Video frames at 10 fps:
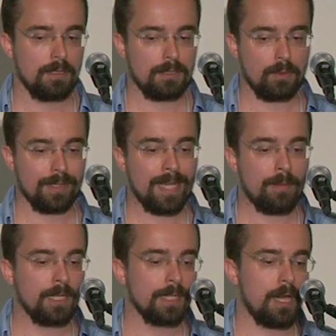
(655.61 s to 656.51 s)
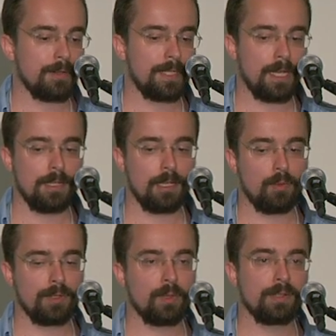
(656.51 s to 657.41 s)
So what's happening now is that uh,
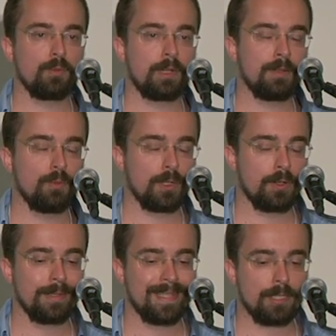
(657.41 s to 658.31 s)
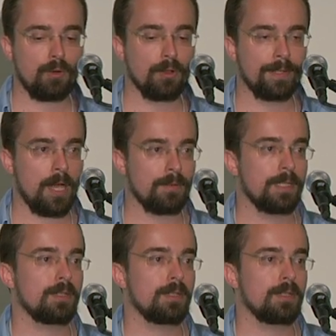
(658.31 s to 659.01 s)
when, when we're going to scroll down,